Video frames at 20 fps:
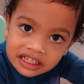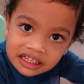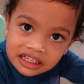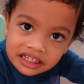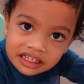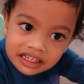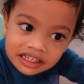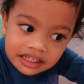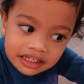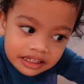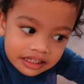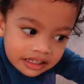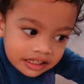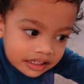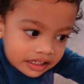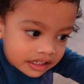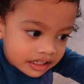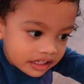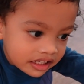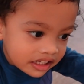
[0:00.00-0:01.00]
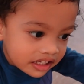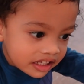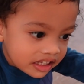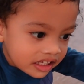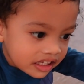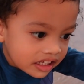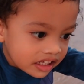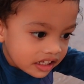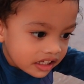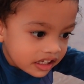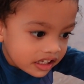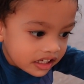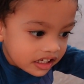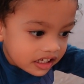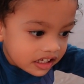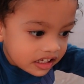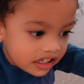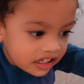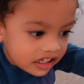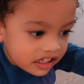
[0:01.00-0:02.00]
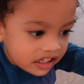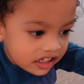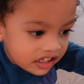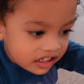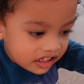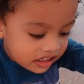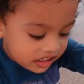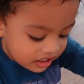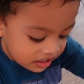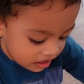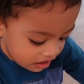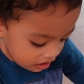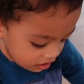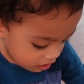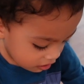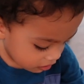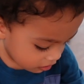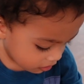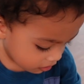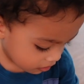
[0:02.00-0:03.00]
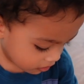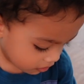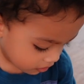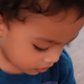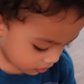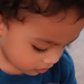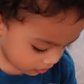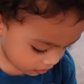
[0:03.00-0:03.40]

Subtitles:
[no speech]